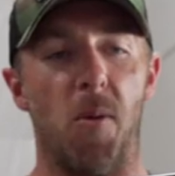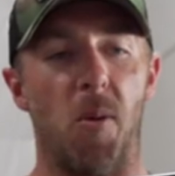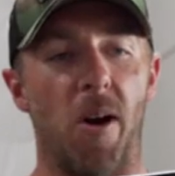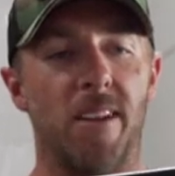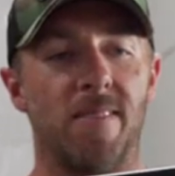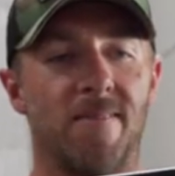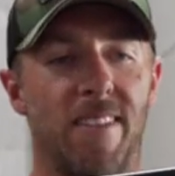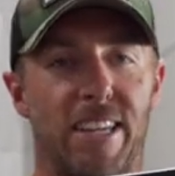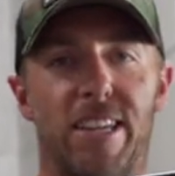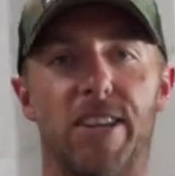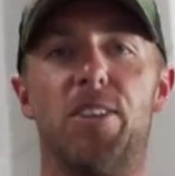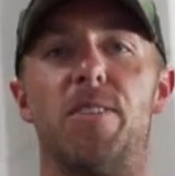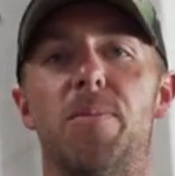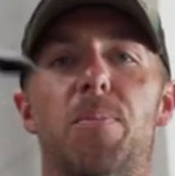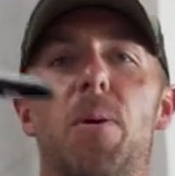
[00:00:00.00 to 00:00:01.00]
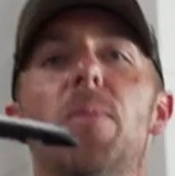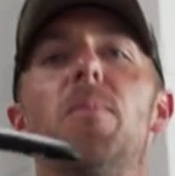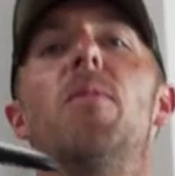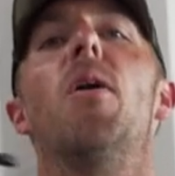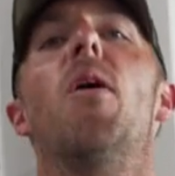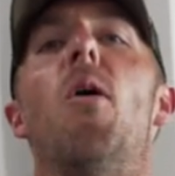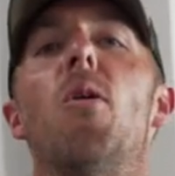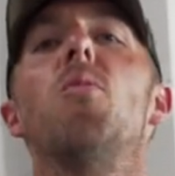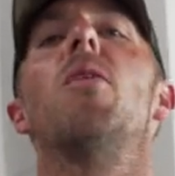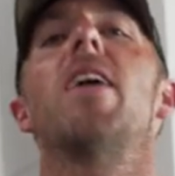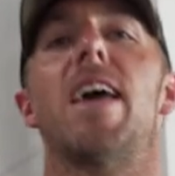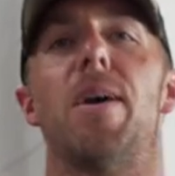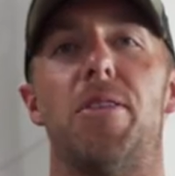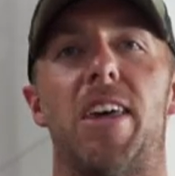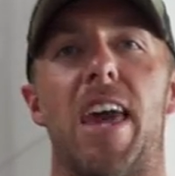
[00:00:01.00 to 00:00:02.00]
boy, like hold one
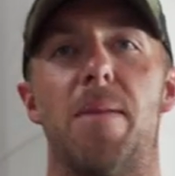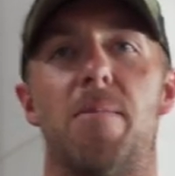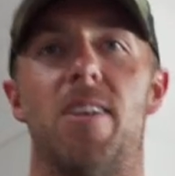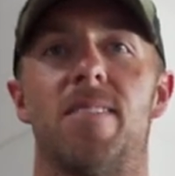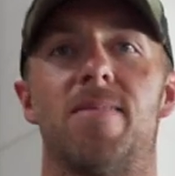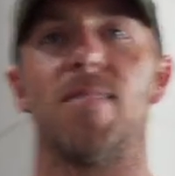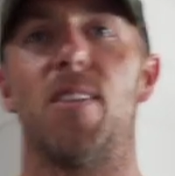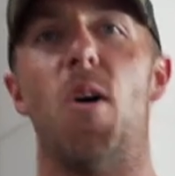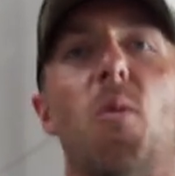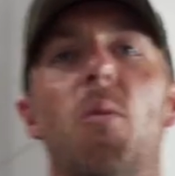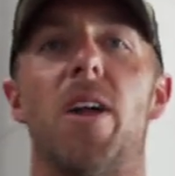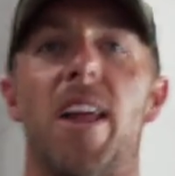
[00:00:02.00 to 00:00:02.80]
hand at the camera, hold